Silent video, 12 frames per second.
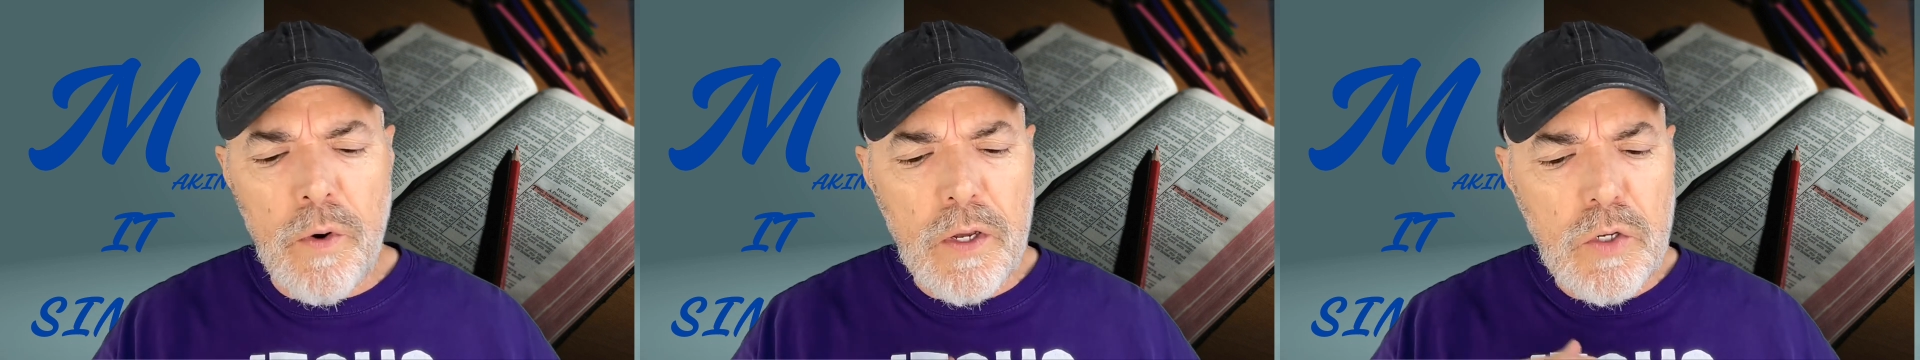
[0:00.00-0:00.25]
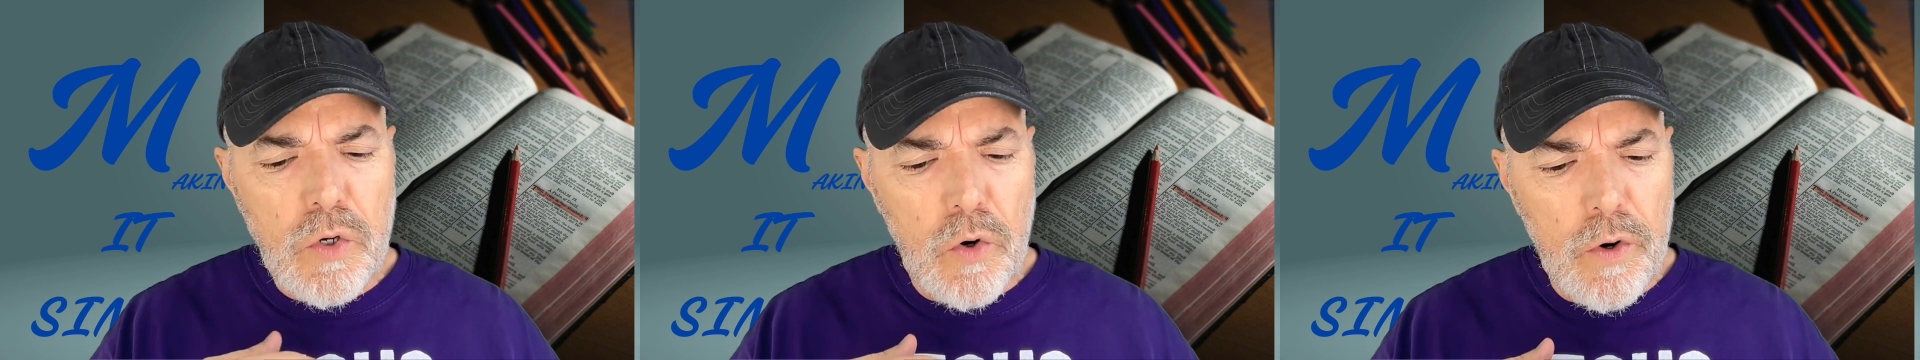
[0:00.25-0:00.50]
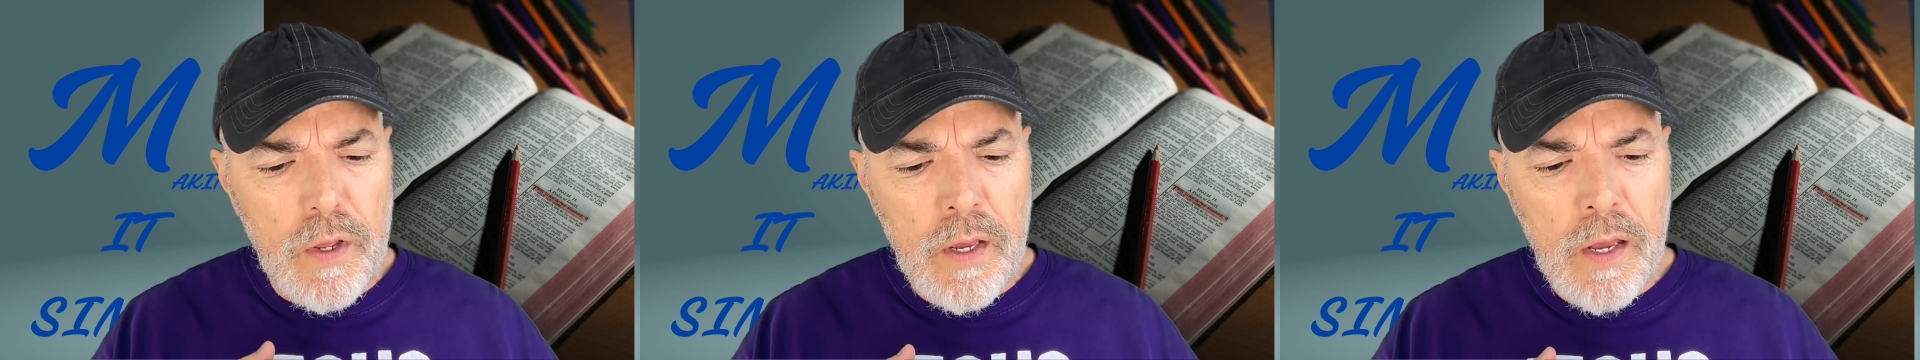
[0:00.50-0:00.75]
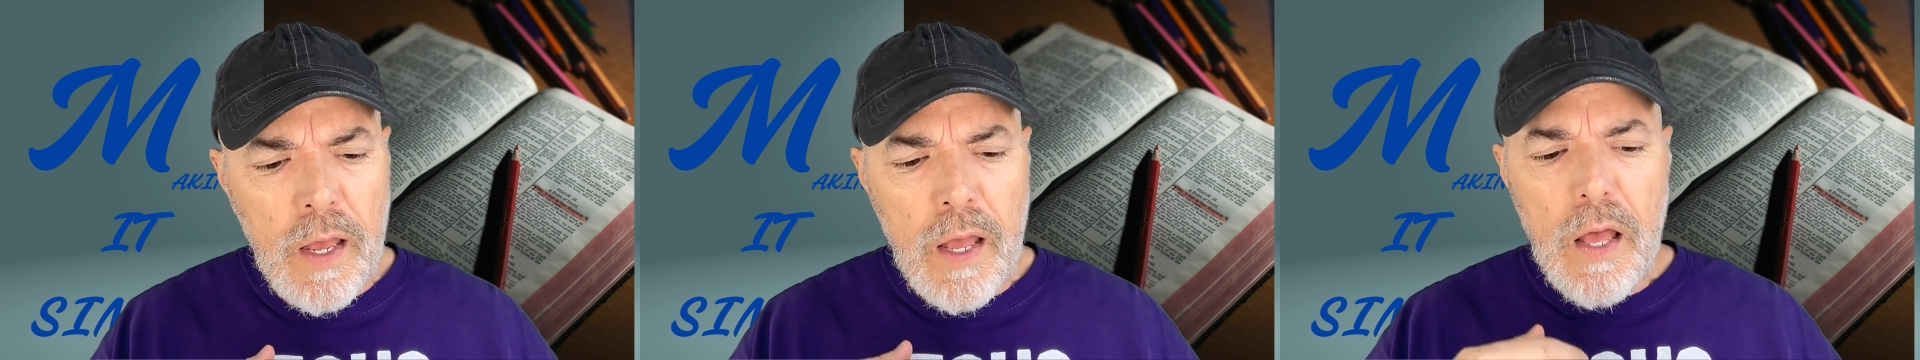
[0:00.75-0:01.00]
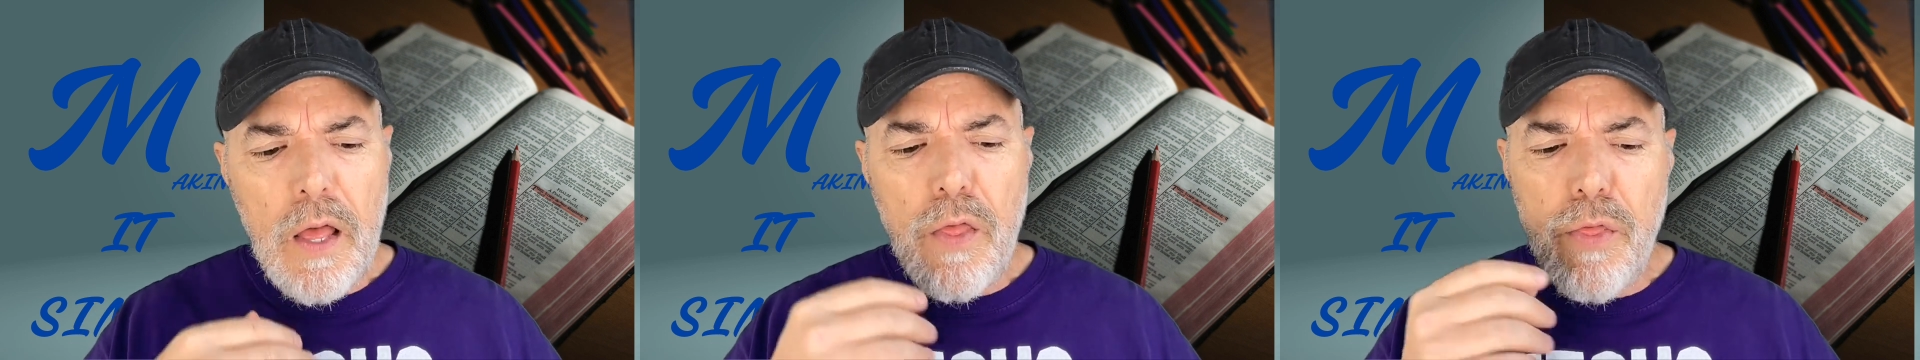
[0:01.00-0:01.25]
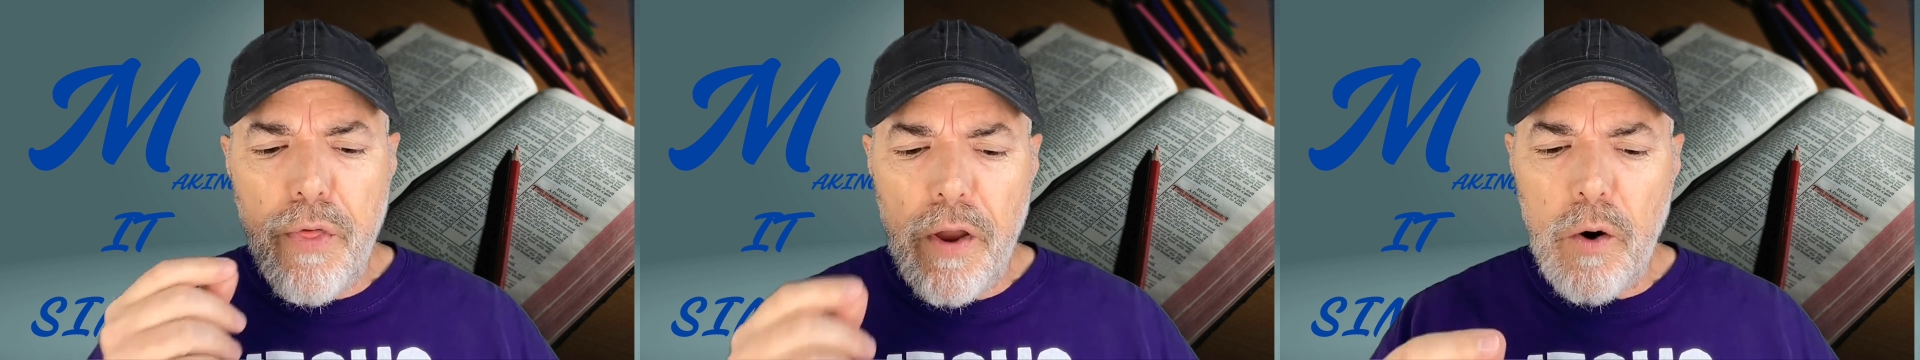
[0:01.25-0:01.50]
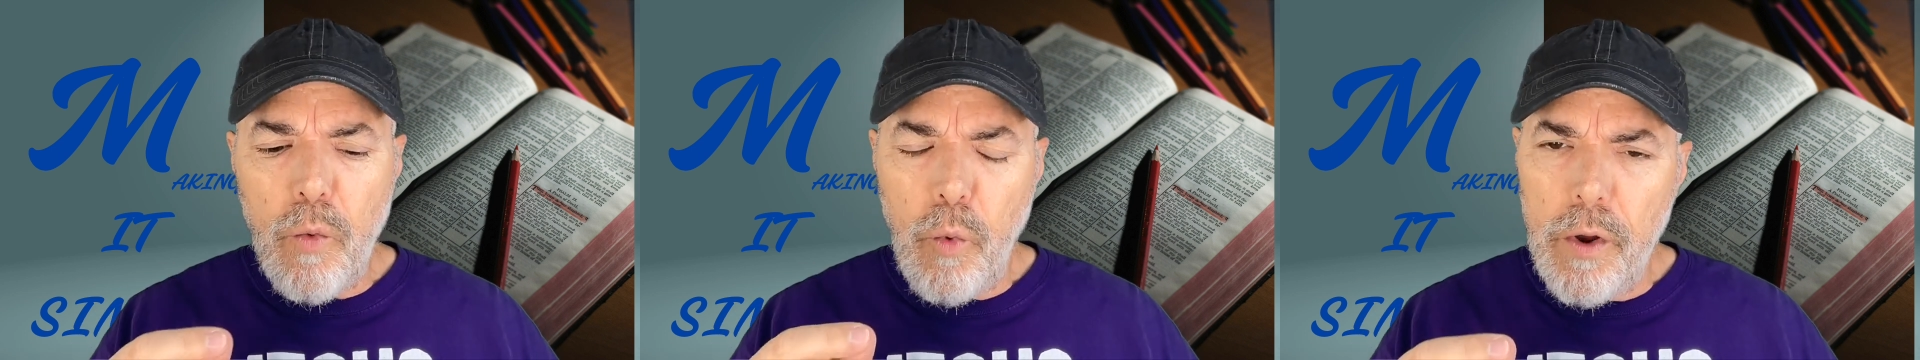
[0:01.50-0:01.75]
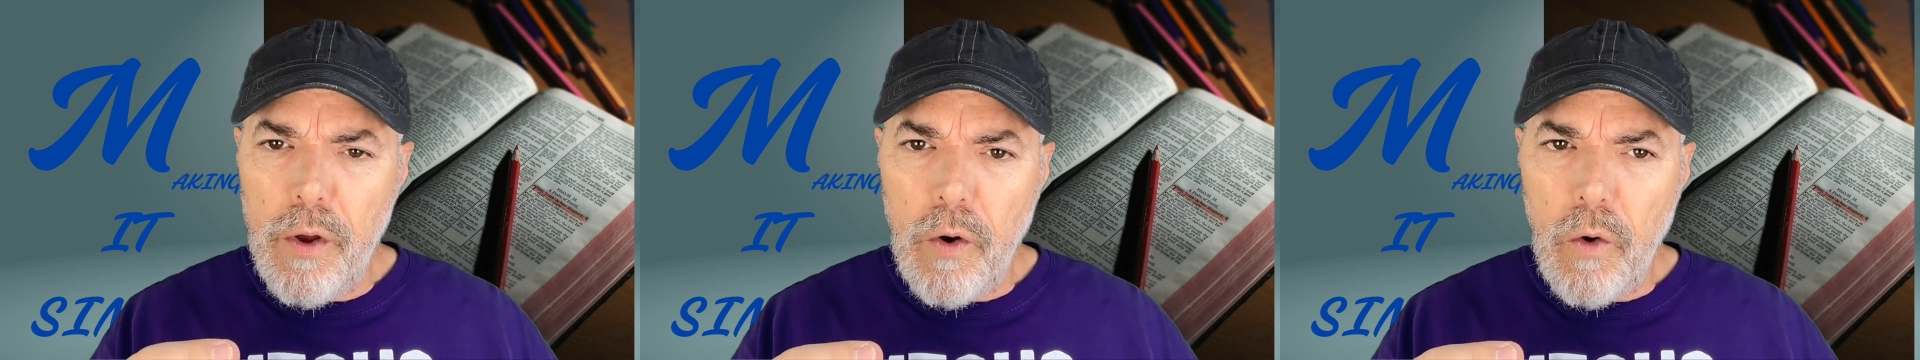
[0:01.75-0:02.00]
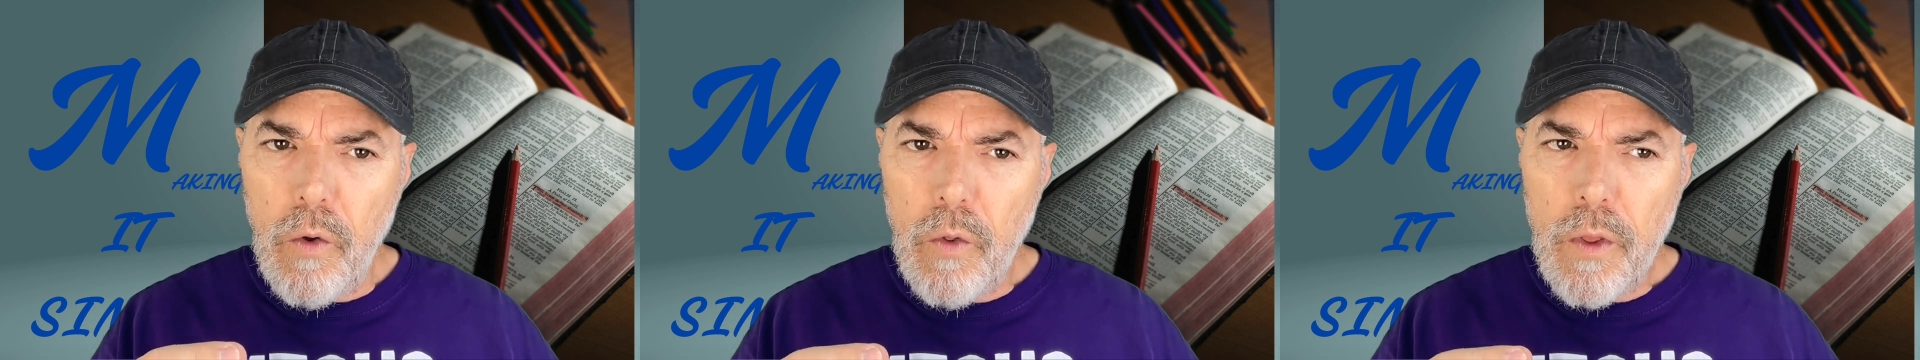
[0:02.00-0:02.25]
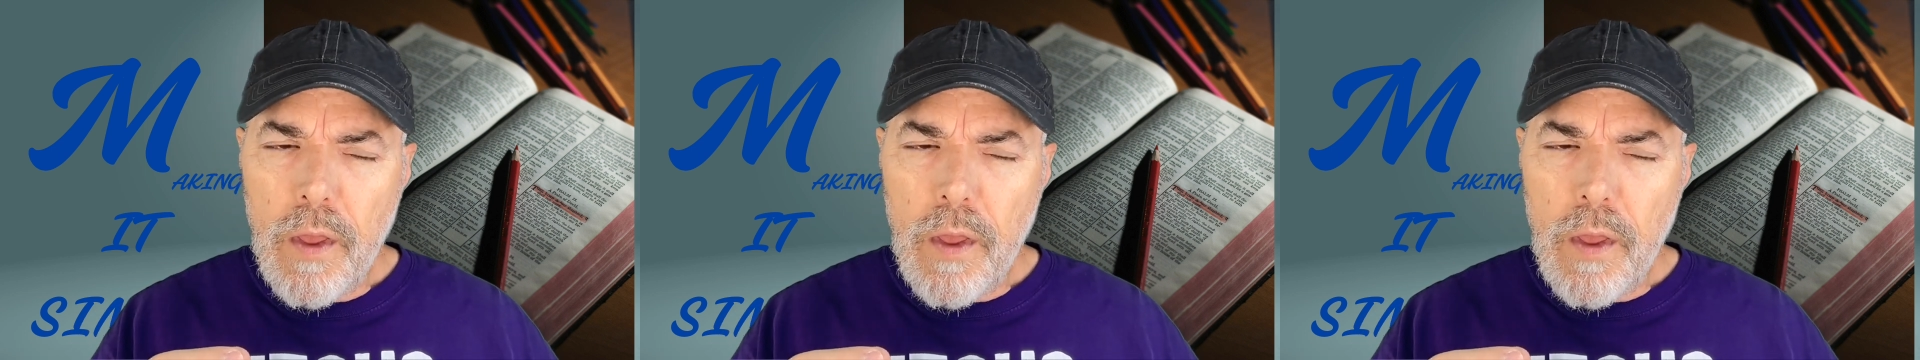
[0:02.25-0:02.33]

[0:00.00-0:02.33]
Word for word: exerting their will